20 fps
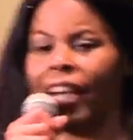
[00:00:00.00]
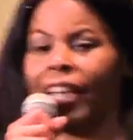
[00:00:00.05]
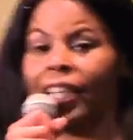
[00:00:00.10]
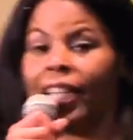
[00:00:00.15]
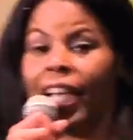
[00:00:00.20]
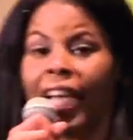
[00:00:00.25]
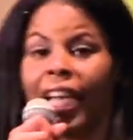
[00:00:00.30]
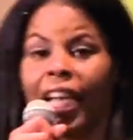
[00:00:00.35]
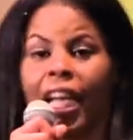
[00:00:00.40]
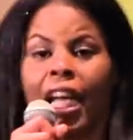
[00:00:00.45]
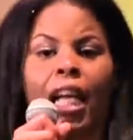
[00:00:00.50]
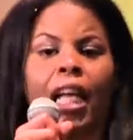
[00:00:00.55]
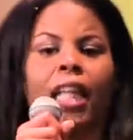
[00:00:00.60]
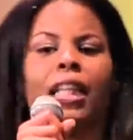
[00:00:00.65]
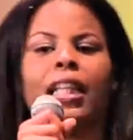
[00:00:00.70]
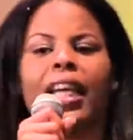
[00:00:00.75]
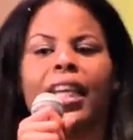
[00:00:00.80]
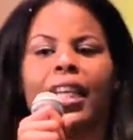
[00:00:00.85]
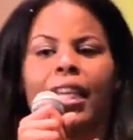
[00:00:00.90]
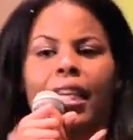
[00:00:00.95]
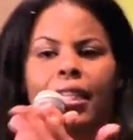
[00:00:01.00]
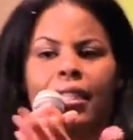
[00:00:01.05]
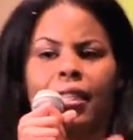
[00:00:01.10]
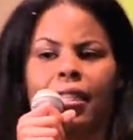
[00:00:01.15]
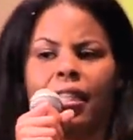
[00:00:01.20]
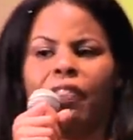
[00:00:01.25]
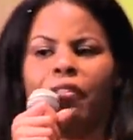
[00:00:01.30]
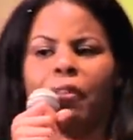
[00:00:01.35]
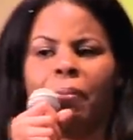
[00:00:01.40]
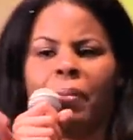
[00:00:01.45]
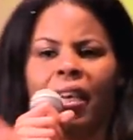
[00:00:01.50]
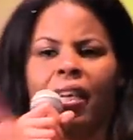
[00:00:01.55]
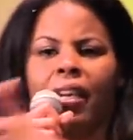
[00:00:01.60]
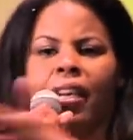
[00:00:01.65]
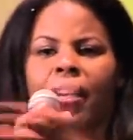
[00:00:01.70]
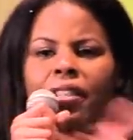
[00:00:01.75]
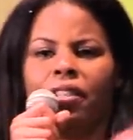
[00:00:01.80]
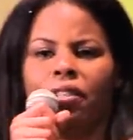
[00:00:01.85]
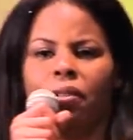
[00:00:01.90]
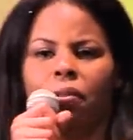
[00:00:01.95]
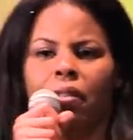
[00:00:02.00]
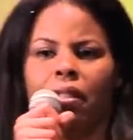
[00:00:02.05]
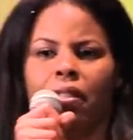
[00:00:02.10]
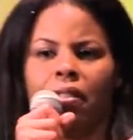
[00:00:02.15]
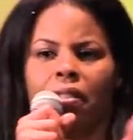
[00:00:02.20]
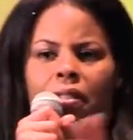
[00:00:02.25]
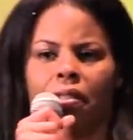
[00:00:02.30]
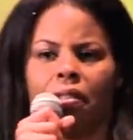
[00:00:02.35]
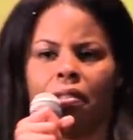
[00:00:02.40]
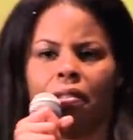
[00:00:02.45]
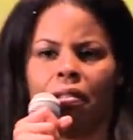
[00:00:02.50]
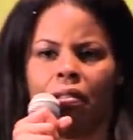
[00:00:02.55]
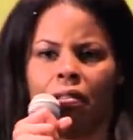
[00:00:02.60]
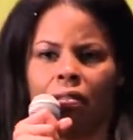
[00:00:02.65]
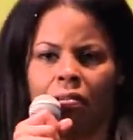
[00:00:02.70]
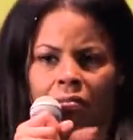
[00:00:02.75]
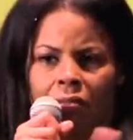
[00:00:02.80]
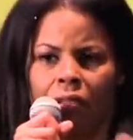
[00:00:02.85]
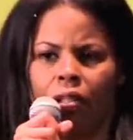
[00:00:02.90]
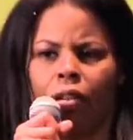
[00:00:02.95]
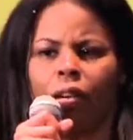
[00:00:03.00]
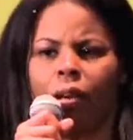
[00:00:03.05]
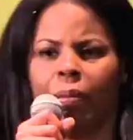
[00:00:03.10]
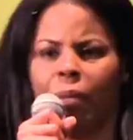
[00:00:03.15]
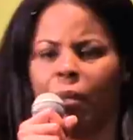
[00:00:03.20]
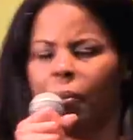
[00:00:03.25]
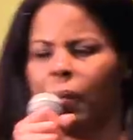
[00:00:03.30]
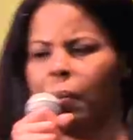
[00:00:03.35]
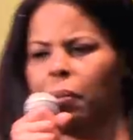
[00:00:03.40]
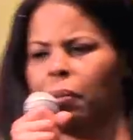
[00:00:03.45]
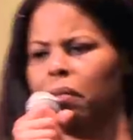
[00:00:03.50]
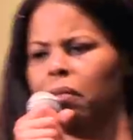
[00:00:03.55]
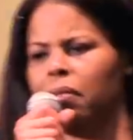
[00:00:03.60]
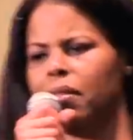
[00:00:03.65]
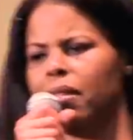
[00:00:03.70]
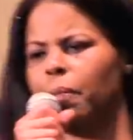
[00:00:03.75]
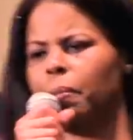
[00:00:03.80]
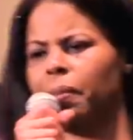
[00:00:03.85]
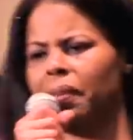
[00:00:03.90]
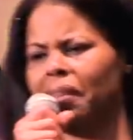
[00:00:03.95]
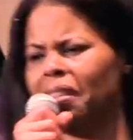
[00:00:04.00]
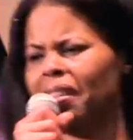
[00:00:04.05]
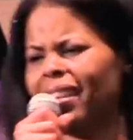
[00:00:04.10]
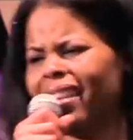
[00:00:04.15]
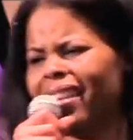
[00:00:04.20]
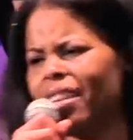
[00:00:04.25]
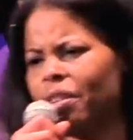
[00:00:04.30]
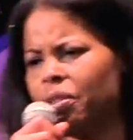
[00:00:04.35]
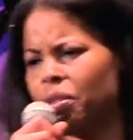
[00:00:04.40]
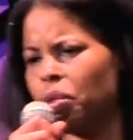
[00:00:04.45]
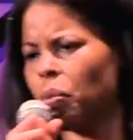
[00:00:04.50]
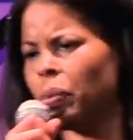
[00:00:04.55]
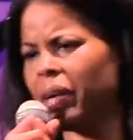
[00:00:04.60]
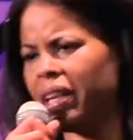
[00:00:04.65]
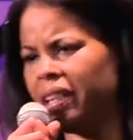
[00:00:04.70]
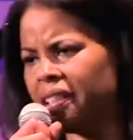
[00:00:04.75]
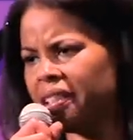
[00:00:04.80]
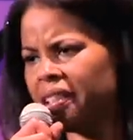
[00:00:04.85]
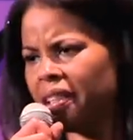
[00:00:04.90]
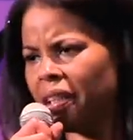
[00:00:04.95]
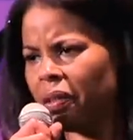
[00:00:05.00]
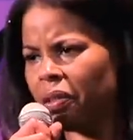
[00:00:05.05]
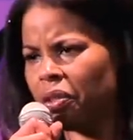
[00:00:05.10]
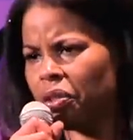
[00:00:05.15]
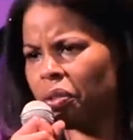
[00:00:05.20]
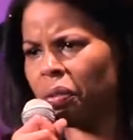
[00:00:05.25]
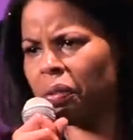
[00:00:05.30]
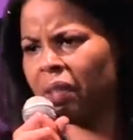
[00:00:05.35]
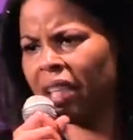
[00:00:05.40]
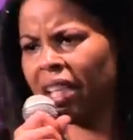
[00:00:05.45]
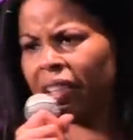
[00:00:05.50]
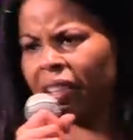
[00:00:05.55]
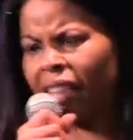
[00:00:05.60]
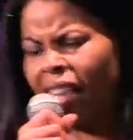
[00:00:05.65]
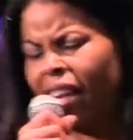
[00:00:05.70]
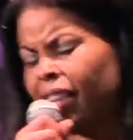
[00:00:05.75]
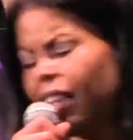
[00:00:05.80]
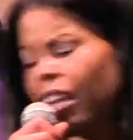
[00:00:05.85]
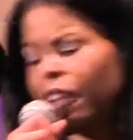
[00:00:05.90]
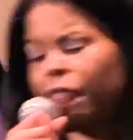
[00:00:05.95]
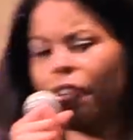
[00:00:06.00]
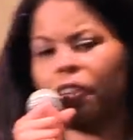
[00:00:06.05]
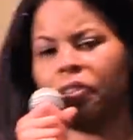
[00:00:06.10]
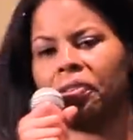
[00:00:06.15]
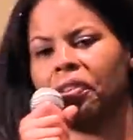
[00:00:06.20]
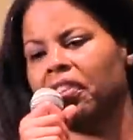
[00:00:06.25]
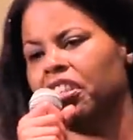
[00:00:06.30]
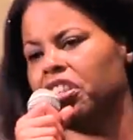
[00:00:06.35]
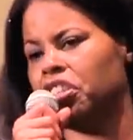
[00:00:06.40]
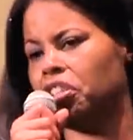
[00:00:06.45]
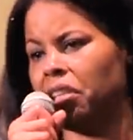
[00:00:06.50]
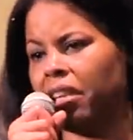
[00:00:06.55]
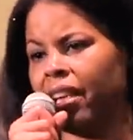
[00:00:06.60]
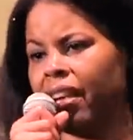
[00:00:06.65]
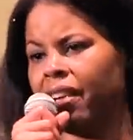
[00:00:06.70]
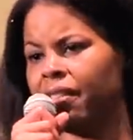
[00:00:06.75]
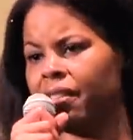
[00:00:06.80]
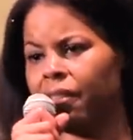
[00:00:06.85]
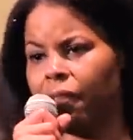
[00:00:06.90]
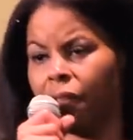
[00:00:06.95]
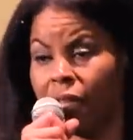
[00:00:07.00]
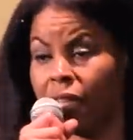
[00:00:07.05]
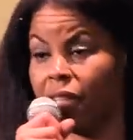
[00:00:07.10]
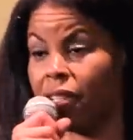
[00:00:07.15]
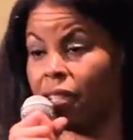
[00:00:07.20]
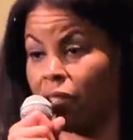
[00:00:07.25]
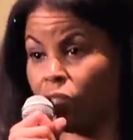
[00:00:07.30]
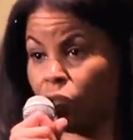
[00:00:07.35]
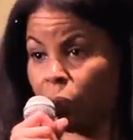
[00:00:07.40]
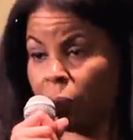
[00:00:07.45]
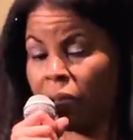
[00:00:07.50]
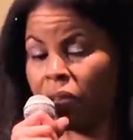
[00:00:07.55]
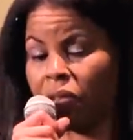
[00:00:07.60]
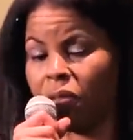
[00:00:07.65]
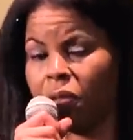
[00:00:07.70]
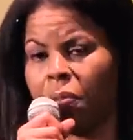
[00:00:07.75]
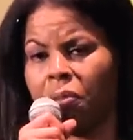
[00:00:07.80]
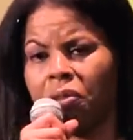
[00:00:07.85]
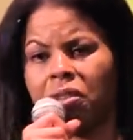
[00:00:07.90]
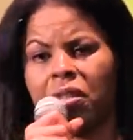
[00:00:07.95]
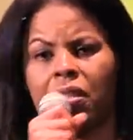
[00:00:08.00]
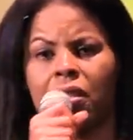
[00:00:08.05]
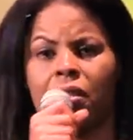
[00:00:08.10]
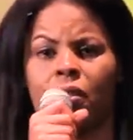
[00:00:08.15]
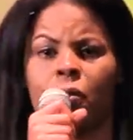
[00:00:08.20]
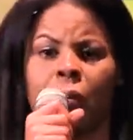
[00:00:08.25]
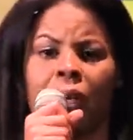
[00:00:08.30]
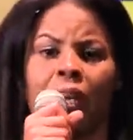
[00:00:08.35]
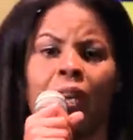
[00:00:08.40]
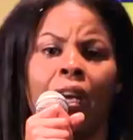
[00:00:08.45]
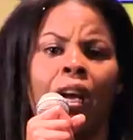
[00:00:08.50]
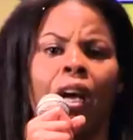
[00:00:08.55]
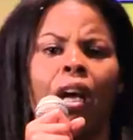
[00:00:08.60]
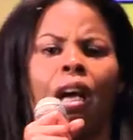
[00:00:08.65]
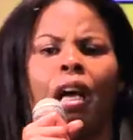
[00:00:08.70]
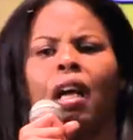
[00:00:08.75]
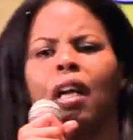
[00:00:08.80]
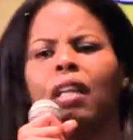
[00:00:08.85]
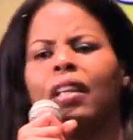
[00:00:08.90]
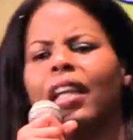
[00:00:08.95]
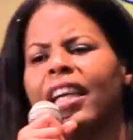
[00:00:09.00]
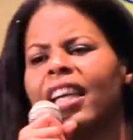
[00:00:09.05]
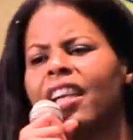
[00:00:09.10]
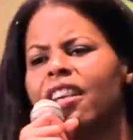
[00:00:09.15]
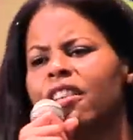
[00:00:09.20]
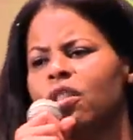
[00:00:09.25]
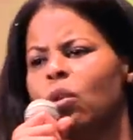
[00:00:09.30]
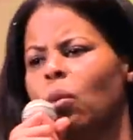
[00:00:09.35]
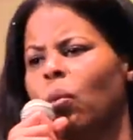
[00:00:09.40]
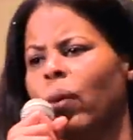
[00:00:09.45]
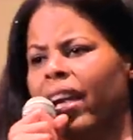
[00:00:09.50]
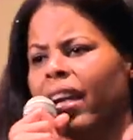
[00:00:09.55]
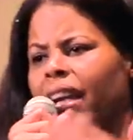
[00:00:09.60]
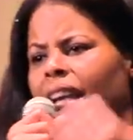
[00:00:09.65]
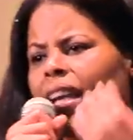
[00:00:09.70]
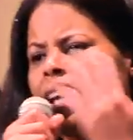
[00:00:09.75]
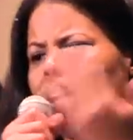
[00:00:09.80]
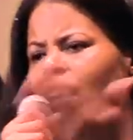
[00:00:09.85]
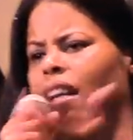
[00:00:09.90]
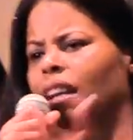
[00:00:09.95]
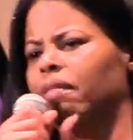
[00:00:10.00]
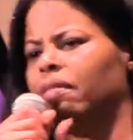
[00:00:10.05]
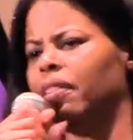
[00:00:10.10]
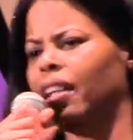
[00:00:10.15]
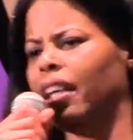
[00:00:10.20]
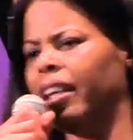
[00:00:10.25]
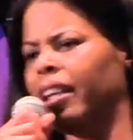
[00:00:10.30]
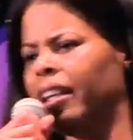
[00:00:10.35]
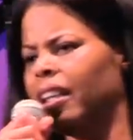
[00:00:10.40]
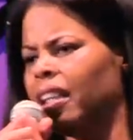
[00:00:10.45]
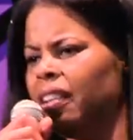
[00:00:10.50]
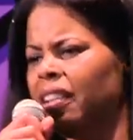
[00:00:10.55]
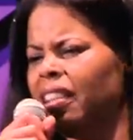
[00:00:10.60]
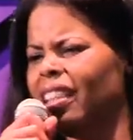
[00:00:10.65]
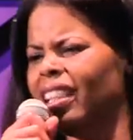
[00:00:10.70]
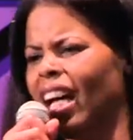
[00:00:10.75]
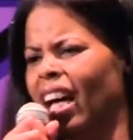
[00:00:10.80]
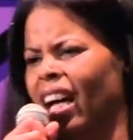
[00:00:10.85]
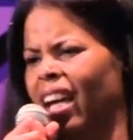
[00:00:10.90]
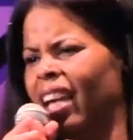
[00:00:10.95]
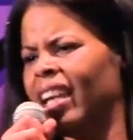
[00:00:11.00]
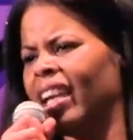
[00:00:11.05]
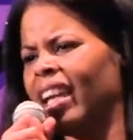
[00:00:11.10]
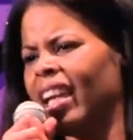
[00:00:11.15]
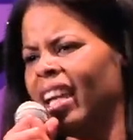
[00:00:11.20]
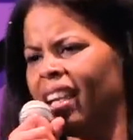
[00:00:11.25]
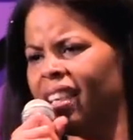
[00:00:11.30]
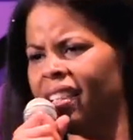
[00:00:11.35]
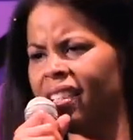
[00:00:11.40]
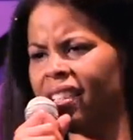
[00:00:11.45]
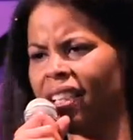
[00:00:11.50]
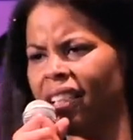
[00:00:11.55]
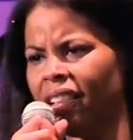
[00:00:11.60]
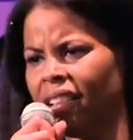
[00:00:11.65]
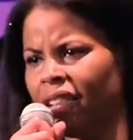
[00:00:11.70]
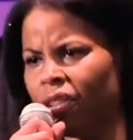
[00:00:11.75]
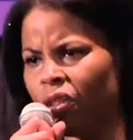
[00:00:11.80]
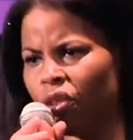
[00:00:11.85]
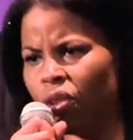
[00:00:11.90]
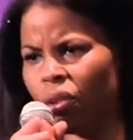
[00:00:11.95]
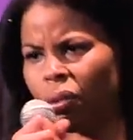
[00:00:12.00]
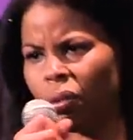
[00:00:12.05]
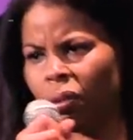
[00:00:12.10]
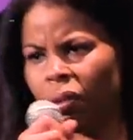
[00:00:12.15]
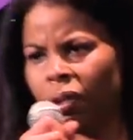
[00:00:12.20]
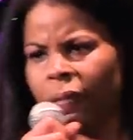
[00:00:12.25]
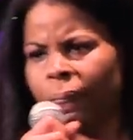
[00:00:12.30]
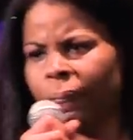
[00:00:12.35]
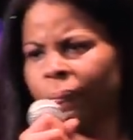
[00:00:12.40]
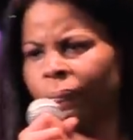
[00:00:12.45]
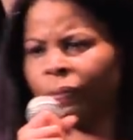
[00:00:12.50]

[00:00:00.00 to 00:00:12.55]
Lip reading: And, like, ladies, if a man asks you this, you know, how many people you slept with, like, here's a way to tell the truth and lie. Like, first of all, they shouldn't ask you, because that's your personal business. But, like, here's a way of, like, lying and telling the truth.